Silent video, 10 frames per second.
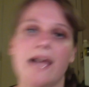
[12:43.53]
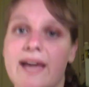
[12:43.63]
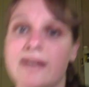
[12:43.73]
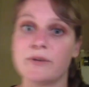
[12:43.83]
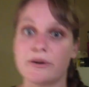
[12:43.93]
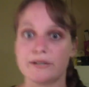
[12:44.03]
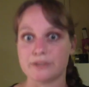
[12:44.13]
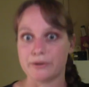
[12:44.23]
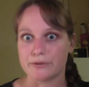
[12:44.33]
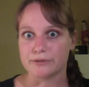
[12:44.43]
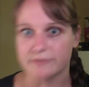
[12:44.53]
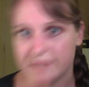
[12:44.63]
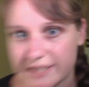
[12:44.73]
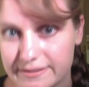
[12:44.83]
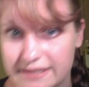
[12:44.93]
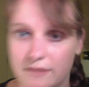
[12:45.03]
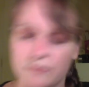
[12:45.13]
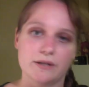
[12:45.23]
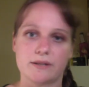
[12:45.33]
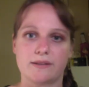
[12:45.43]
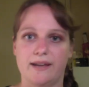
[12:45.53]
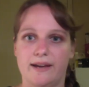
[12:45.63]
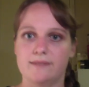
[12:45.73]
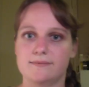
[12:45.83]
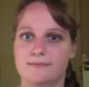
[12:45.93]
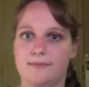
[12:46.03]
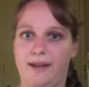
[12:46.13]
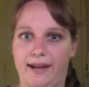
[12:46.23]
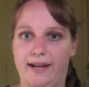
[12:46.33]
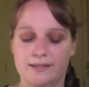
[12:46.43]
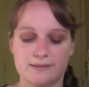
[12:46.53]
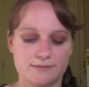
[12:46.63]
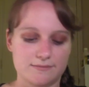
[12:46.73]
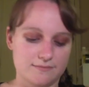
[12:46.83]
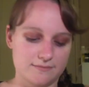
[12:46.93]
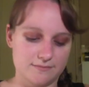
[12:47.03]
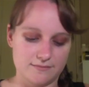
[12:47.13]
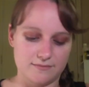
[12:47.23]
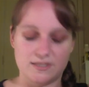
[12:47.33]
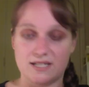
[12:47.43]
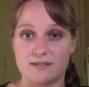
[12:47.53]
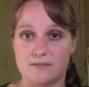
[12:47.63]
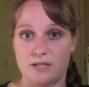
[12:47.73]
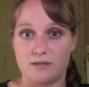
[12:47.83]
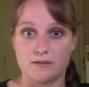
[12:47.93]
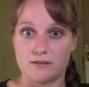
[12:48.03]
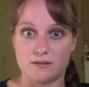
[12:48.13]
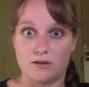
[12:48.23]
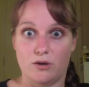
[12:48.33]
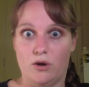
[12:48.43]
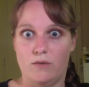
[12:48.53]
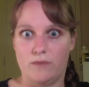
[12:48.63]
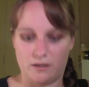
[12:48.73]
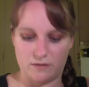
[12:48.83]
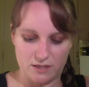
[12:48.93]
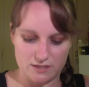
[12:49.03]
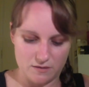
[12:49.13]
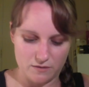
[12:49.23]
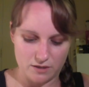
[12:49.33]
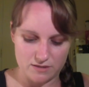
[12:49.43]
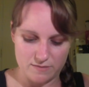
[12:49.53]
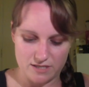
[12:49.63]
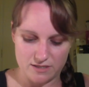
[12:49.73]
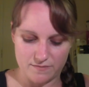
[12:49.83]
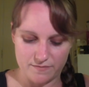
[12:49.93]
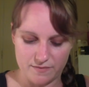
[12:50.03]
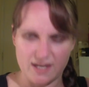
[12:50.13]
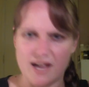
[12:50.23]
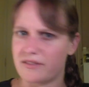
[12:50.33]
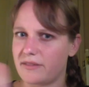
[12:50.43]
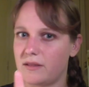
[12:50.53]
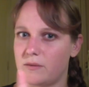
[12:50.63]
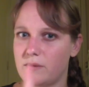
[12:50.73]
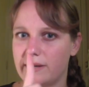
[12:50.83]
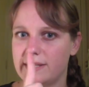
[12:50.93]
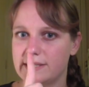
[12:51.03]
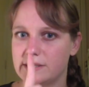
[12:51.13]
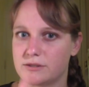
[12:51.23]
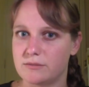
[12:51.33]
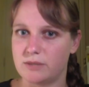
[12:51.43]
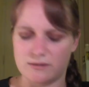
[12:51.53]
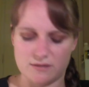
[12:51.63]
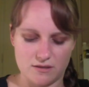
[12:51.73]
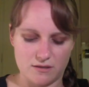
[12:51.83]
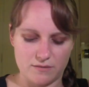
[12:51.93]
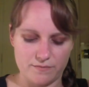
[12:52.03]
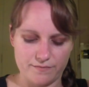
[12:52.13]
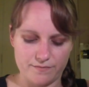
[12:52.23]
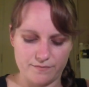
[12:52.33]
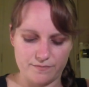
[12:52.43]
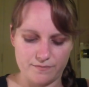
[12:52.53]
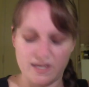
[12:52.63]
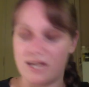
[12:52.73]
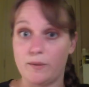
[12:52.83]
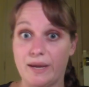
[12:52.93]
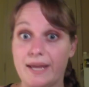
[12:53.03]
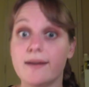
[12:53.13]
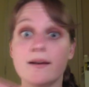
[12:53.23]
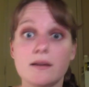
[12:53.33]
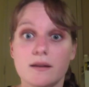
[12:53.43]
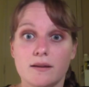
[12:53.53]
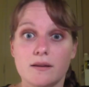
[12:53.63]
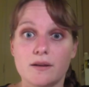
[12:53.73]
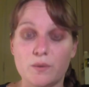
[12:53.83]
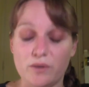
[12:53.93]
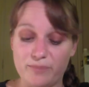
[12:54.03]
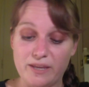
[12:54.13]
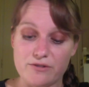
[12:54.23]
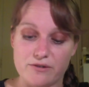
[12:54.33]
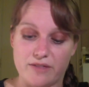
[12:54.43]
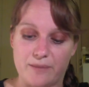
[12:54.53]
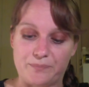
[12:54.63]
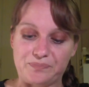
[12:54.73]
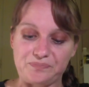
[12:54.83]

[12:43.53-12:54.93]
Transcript: I'm going to own all of Jeff's artwork that Hade does because, oh my god, his artwork is amazing. Other than the one I didn't do because of the... Anyway, we've been through that.